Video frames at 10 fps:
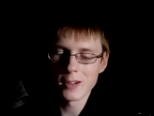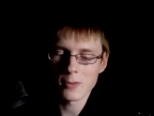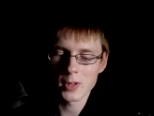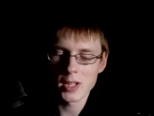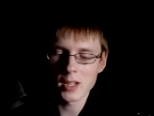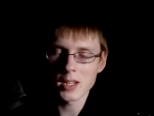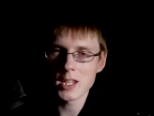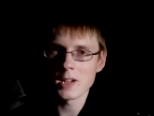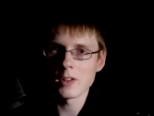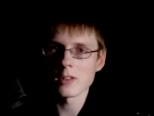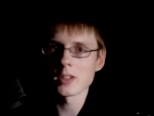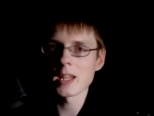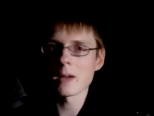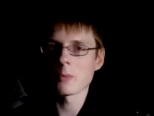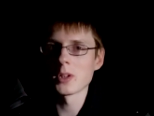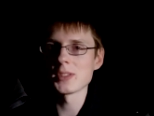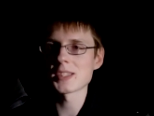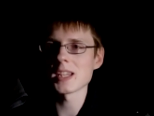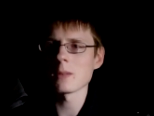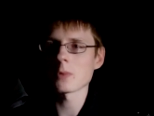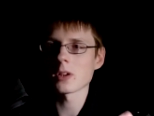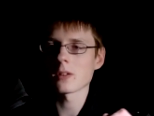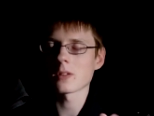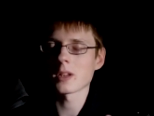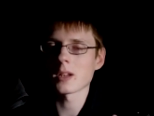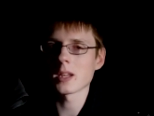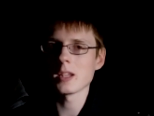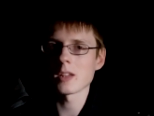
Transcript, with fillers: where you, you know, you're in that one scene where, you know,